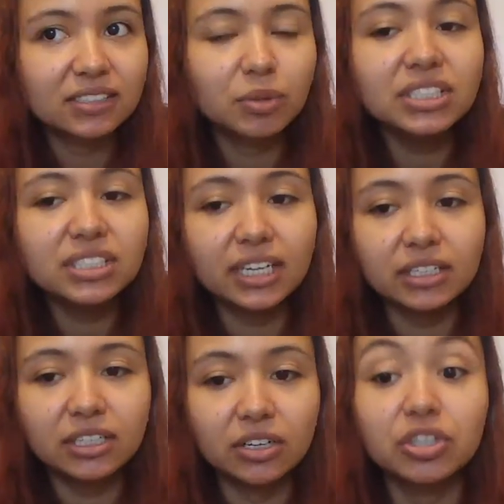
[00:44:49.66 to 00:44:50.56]
where does
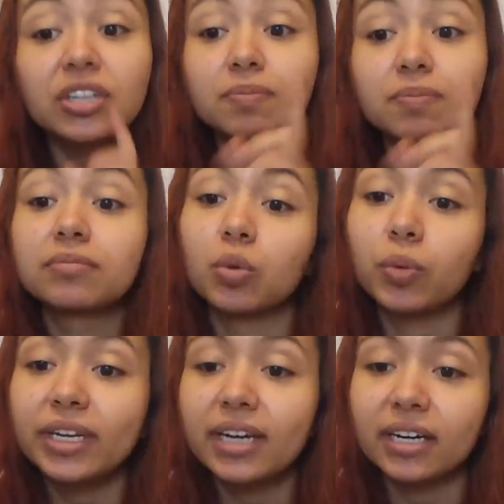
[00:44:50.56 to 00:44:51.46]
Tandy go? the
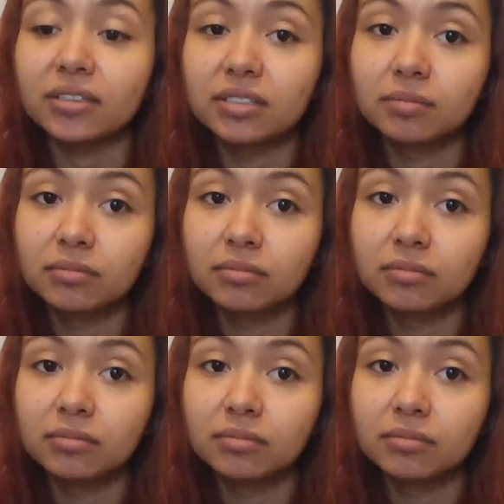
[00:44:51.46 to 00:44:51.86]
weed house.